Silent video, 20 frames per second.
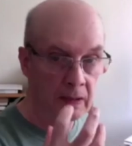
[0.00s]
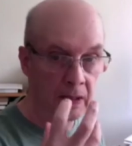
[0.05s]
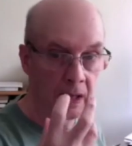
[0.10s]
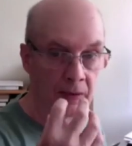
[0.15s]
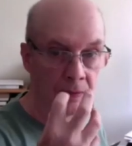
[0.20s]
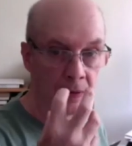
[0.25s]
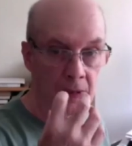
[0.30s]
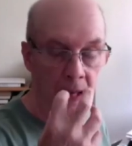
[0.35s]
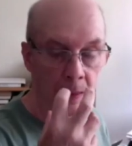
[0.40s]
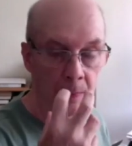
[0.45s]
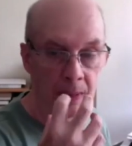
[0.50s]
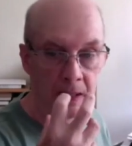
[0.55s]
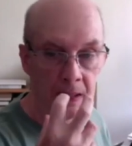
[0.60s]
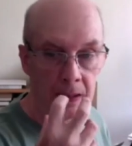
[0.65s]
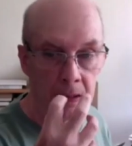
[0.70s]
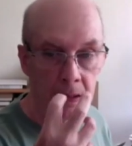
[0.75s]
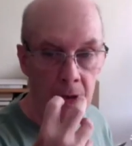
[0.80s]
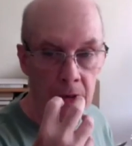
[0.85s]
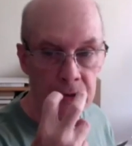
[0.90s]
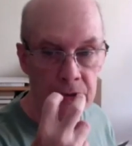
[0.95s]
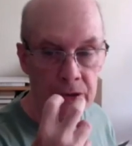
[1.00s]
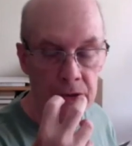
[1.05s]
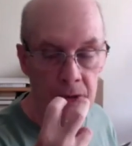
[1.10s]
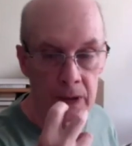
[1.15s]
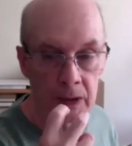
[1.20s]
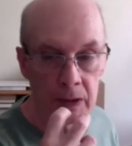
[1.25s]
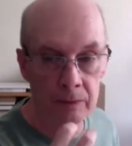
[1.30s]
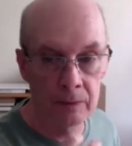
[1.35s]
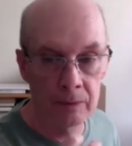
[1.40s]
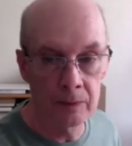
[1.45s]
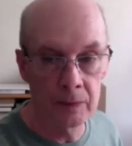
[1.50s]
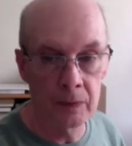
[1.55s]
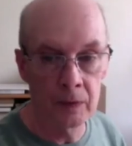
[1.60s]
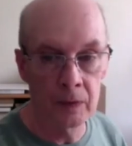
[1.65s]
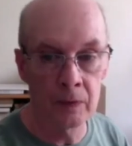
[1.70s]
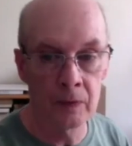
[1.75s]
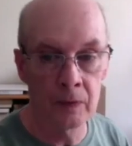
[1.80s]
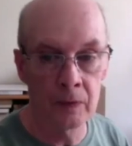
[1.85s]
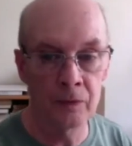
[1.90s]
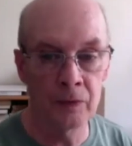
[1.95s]
kind of a lemony, custardy
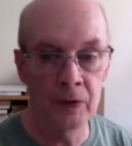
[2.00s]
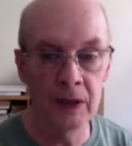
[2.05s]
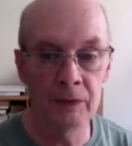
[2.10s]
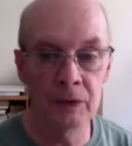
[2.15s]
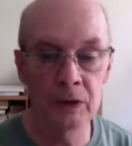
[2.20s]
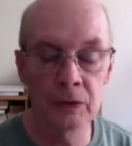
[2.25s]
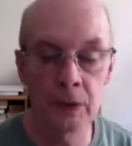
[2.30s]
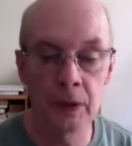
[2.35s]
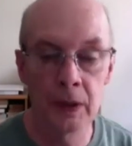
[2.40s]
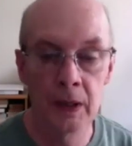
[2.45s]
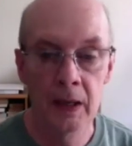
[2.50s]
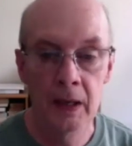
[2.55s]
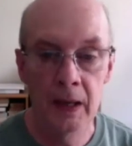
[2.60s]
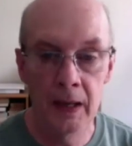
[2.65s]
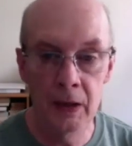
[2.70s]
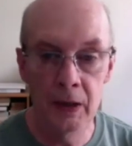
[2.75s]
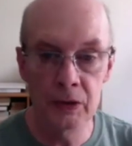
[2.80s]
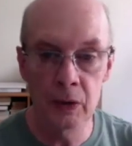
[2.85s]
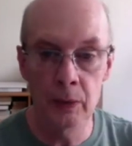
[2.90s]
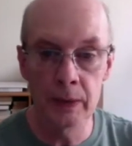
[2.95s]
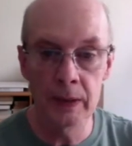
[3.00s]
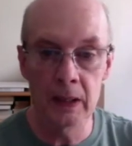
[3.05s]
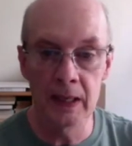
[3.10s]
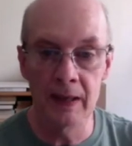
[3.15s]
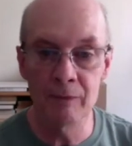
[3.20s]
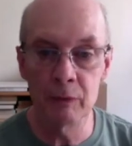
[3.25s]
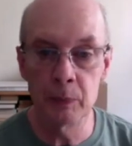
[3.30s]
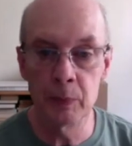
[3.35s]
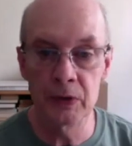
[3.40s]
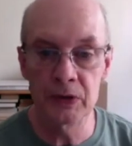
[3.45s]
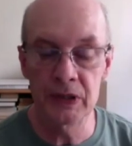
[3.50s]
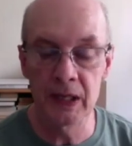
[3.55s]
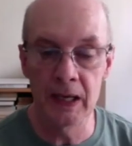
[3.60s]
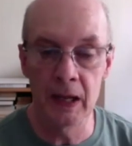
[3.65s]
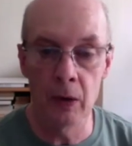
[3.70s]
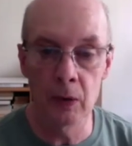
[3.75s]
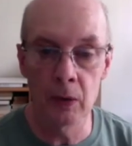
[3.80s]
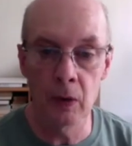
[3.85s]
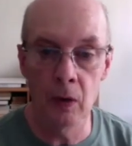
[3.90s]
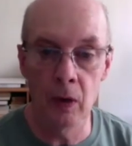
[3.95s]
flavor to it. And it's only 11%
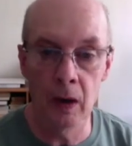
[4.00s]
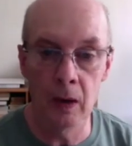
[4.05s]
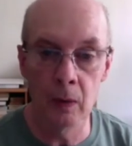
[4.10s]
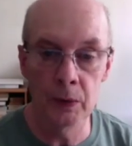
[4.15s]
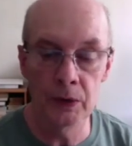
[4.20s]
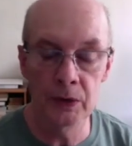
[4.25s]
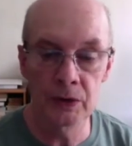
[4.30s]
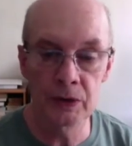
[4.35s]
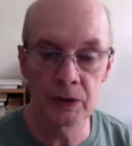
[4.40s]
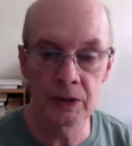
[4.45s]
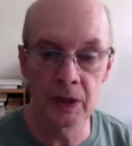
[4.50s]
alcohol, which is